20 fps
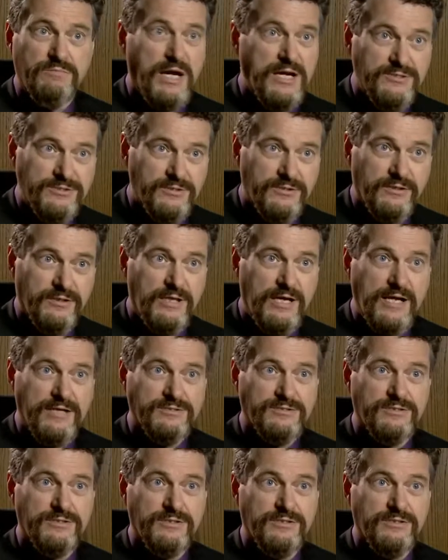bicycle
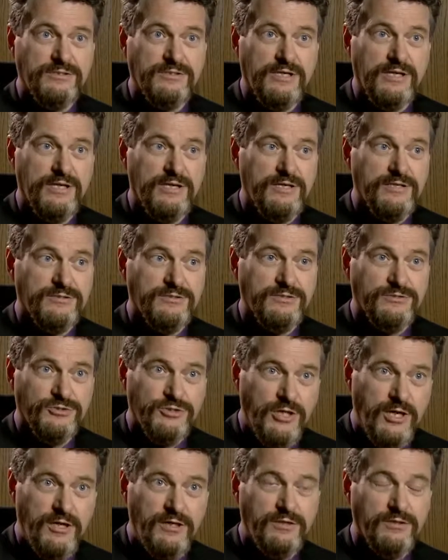accident as a
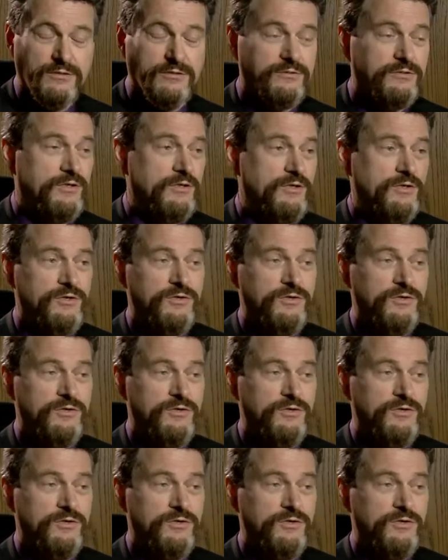child,